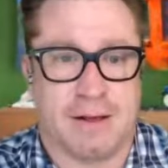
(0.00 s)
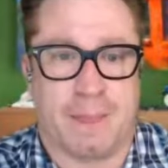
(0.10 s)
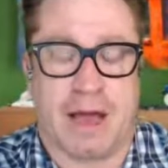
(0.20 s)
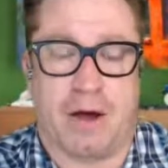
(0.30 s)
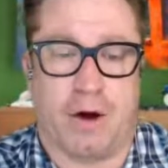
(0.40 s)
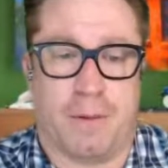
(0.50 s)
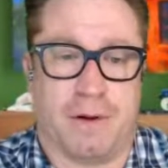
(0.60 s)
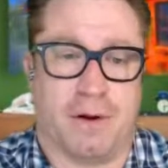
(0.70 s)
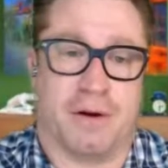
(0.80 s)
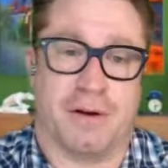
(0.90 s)
I hope
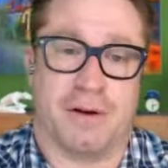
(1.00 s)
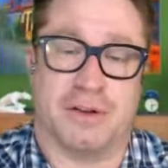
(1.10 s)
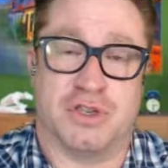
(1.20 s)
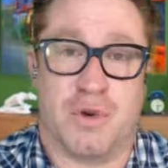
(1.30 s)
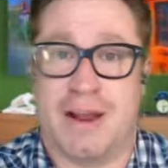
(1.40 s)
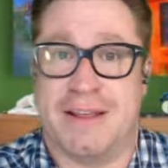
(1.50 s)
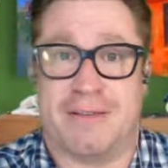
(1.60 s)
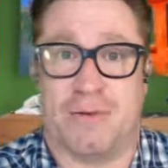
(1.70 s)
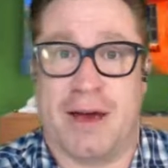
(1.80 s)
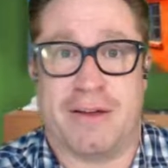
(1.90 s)
you're enjoying this
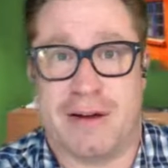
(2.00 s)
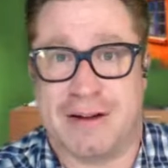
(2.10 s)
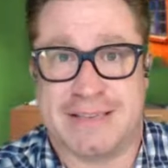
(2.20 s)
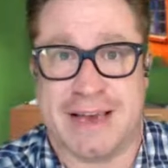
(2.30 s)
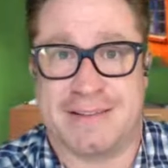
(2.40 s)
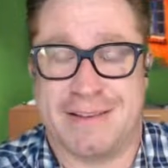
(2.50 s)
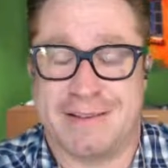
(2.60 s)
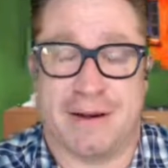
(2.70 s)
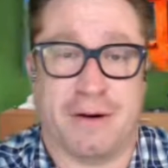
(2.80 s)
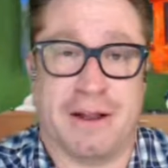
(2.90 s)
weather here in
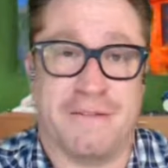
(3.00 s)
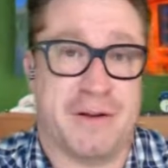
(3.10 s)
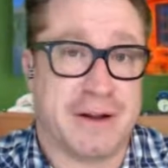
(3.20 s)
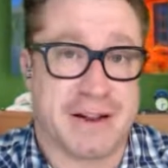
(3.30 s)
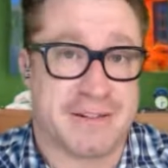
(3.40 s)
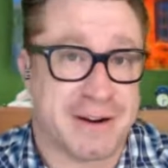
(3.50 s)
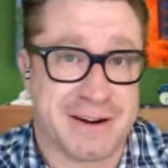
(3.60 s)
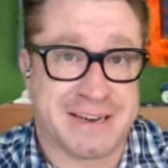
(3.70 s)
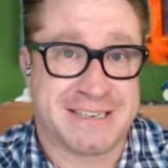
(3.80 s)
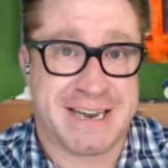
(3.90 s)
Texas. Early voting
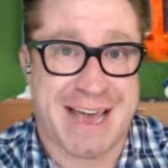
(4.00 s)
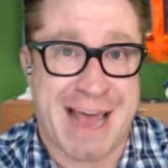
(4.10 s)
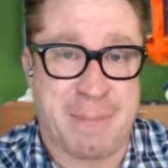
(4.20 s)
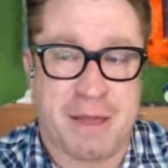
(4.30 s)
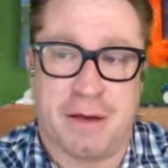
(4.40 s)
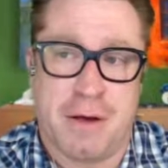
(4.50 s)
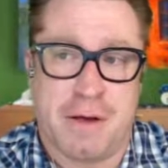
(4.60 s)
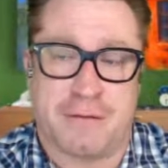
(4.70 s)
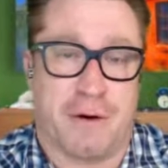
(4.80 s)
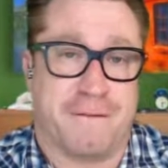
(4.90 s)
started today.
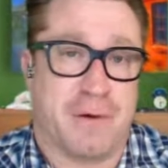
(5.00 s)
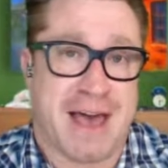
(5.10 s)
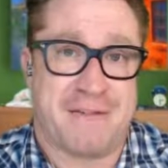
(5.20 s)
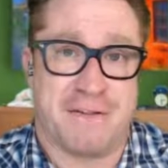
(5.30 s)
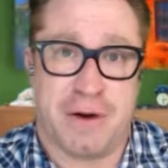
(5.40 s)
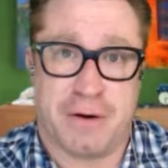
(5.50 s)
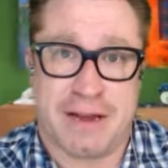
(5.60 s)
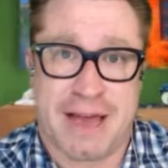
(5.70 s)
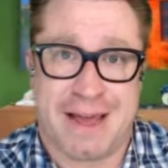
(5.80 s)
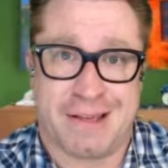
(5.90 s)
So if you haven't voted
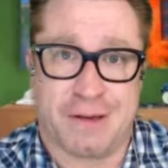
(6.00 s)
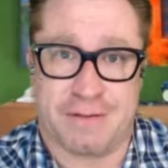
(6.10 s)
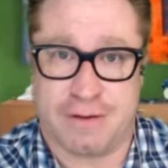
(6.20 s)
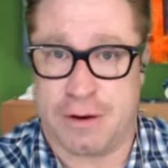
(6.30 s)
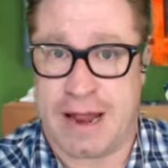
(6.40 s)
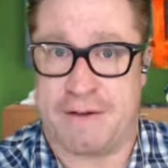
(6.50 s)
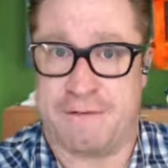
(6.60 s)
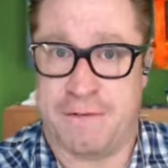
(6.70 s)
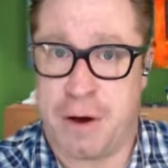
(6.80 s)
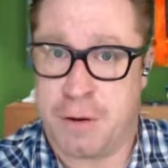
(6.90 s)
yet, you can still get out and
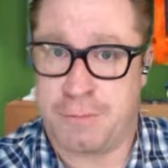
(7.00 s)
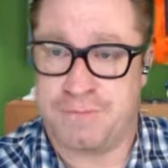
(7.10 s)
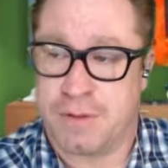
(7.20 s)
vote.